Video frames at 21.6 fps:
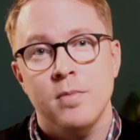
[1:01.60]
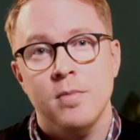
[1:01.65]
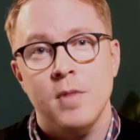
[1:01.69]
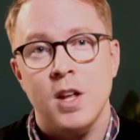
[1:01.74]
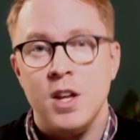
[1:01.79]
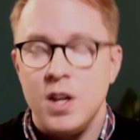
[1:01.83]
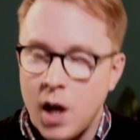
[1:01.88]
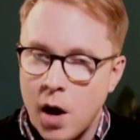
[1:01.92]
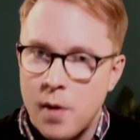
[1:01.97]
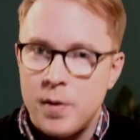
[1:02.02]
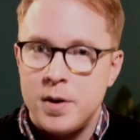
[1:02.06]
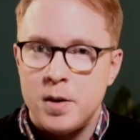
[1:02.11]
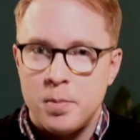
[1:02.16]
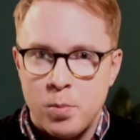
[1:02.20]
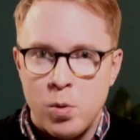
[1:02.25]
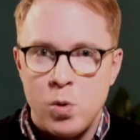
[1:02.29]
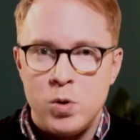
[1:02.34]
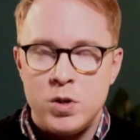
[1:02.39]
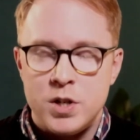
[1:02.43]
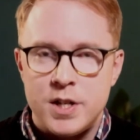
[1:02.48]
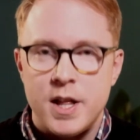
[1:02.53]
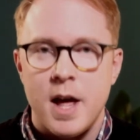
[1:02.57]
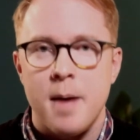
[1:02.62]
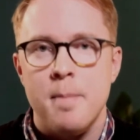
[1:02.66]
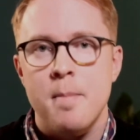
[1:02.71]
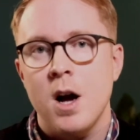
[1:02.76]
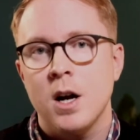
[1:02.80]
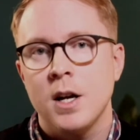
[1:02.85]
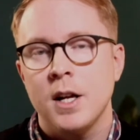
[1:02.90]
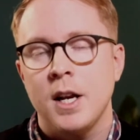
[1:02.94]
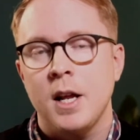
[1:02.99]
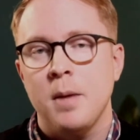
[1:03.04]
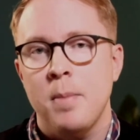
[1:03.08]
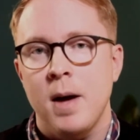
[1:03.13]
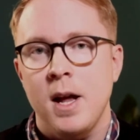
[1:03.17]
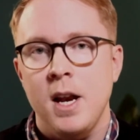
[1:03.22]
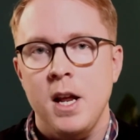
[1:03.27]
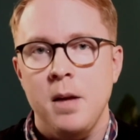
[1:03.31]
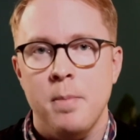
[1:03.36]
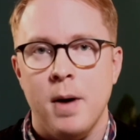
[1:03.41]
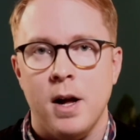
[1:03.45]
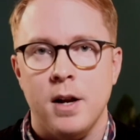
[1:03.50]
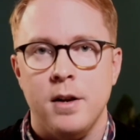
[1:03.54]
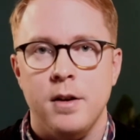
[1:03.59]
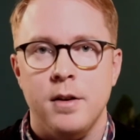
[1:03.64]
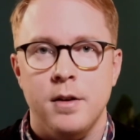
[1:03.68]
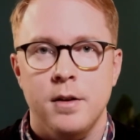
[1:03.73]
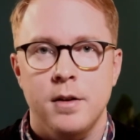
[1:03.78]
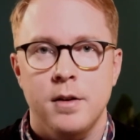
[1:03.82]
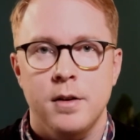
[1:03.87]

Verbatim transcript: Are you going to push that marketing panic button?